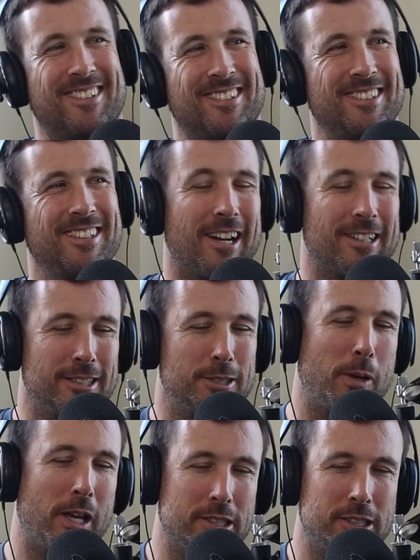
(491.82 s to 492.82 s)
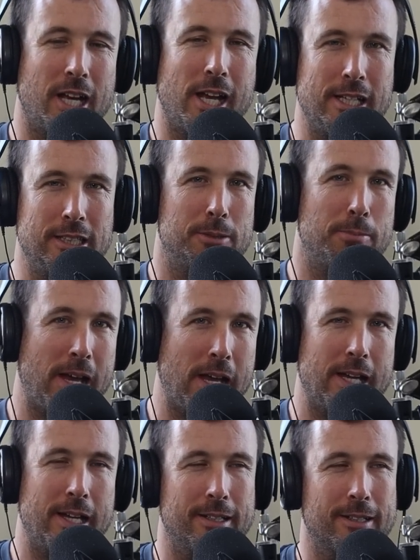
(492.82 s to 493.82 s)
You got any spare change,
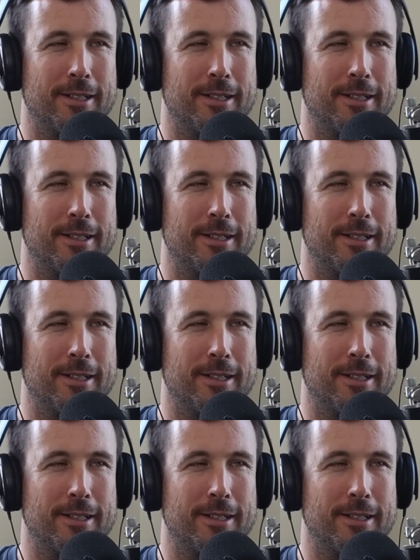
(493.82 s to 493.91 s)
man?